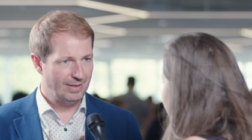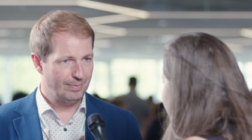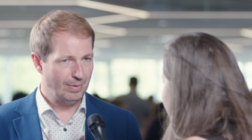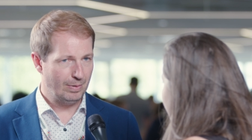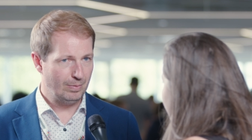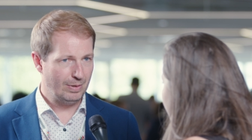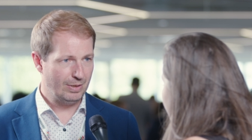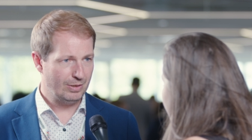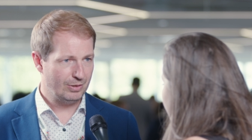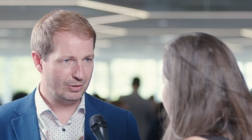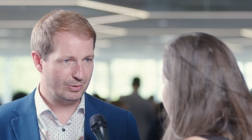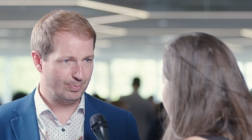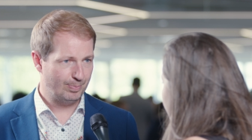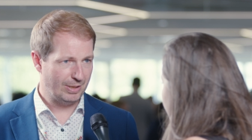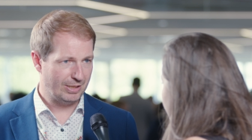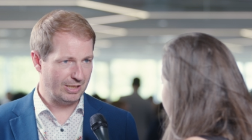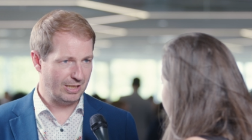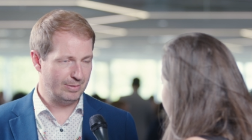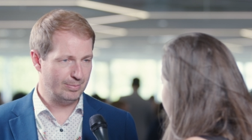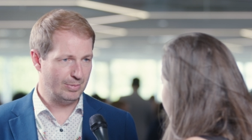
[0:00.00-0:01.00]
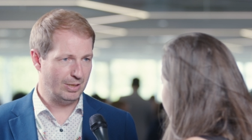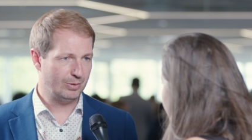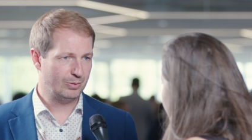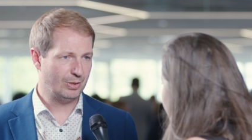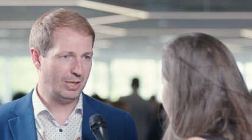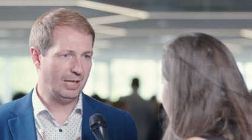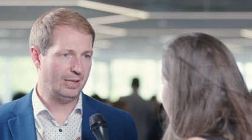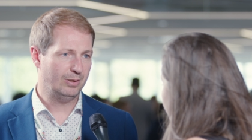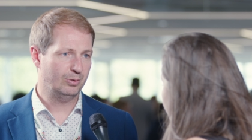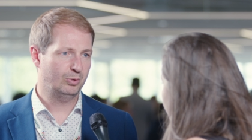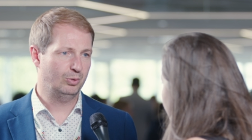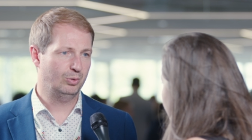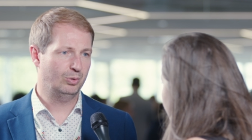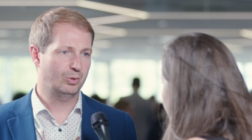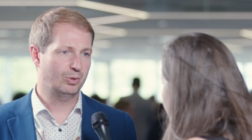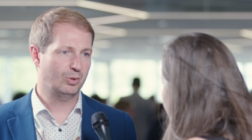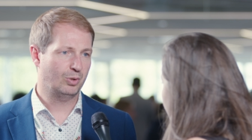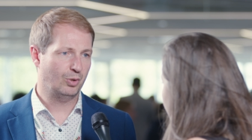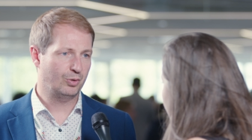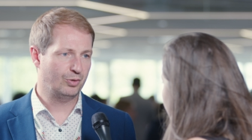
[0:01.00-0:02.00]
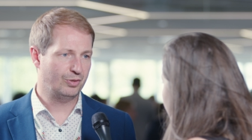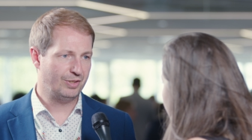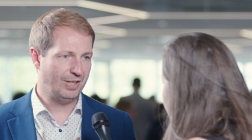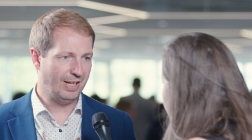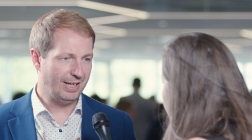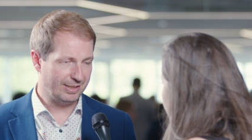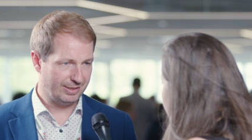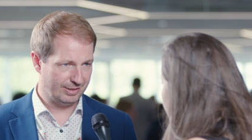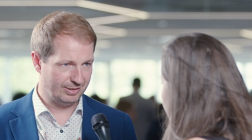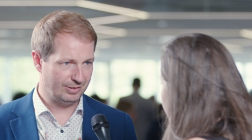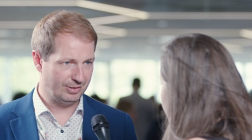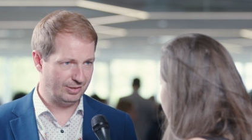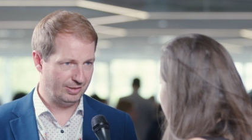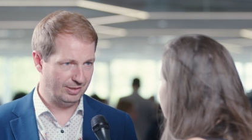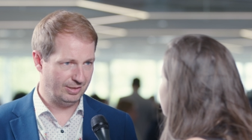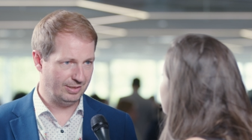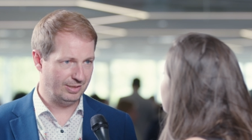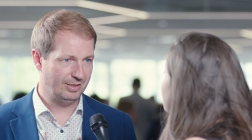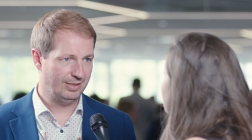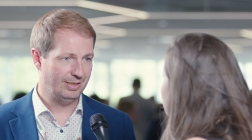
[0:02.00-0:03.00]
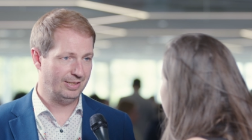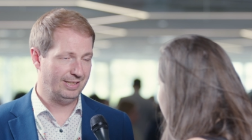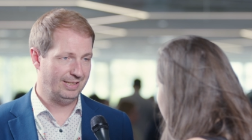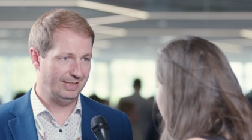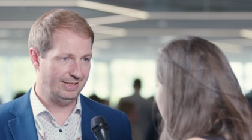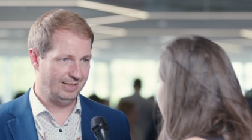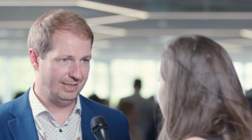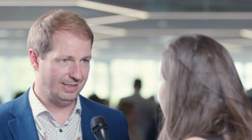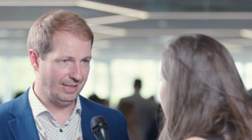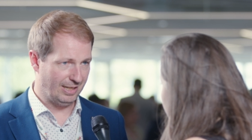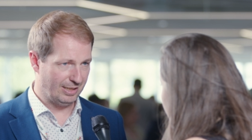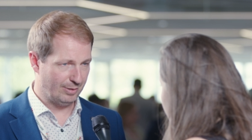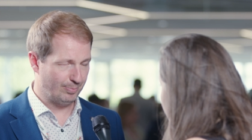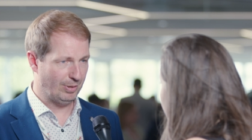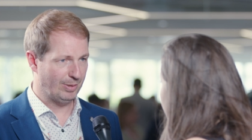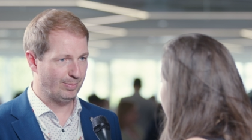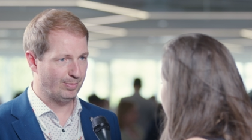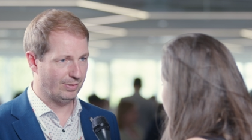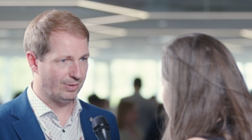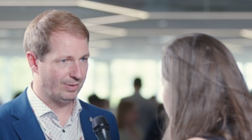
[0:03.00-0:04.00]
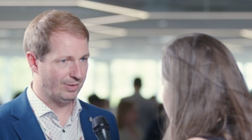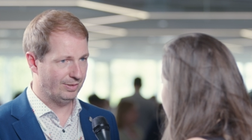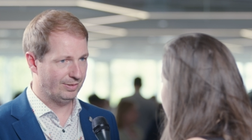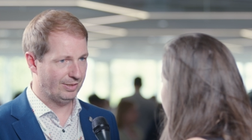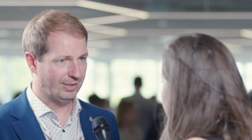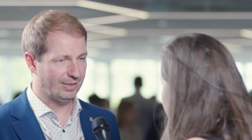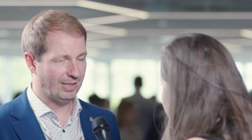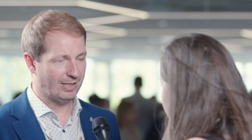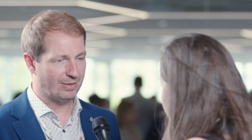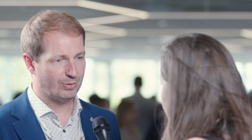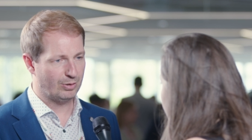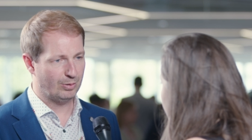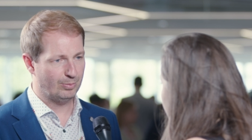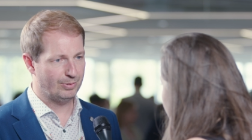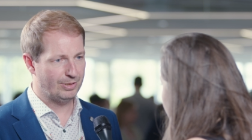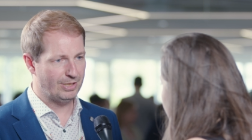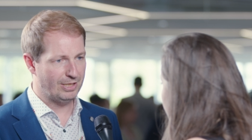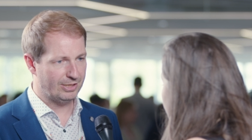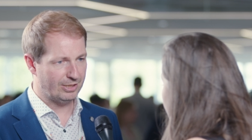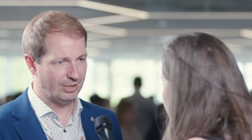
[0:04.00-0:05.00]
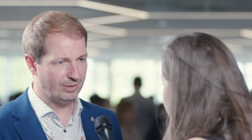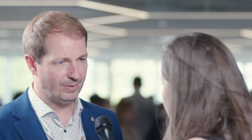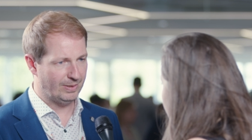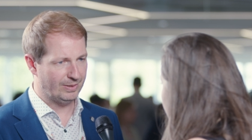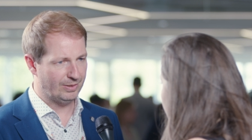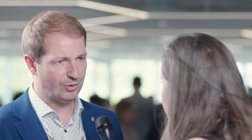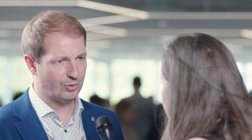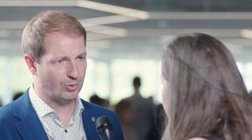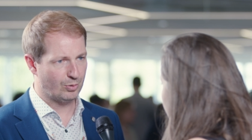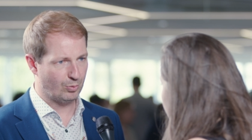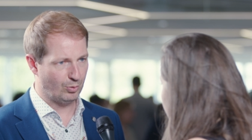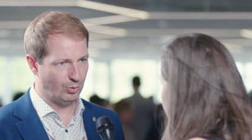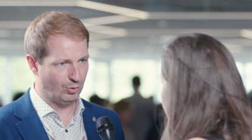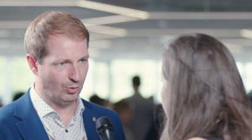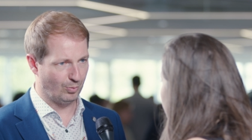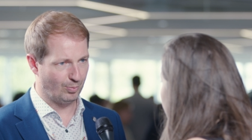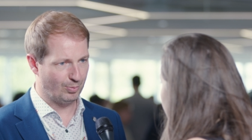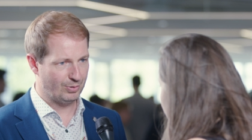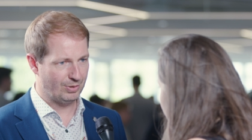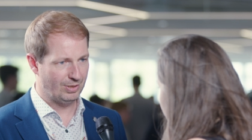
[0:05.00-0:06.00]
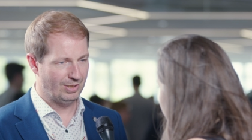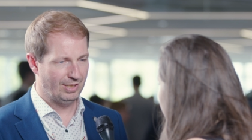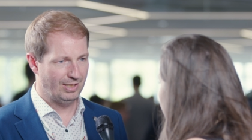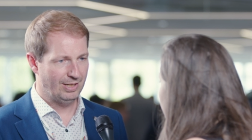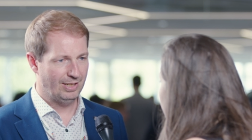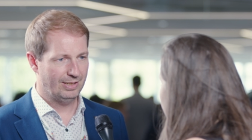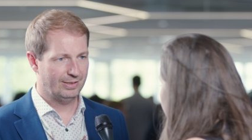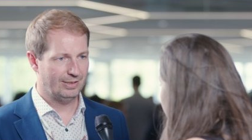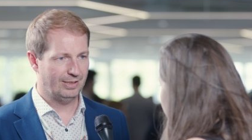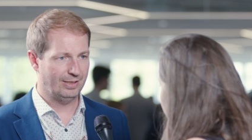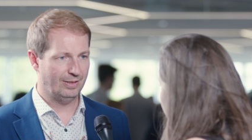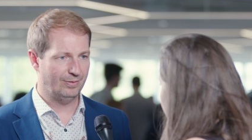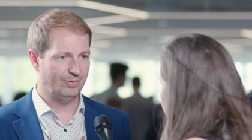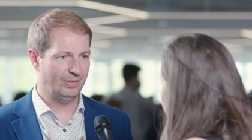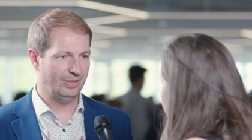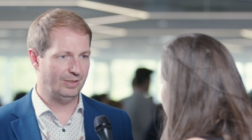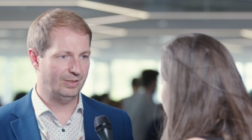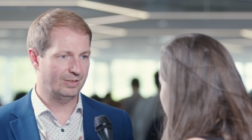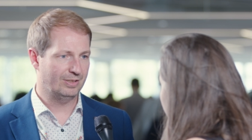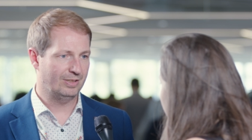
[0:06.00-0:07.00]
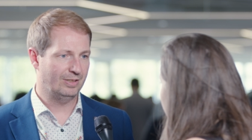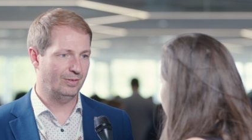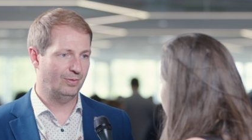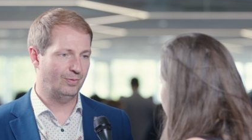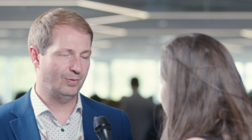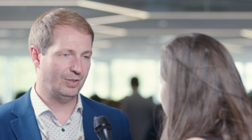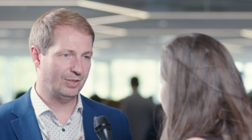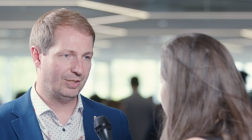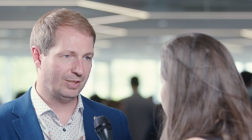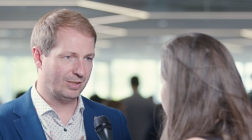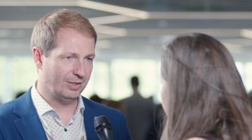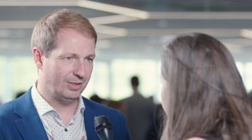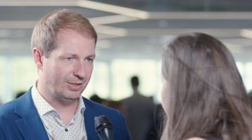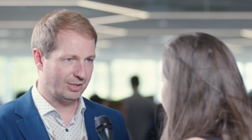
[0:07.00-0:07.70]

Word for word: Well, we are speaking about how to connect uh, young people that are from disadvantaged groups that have either physical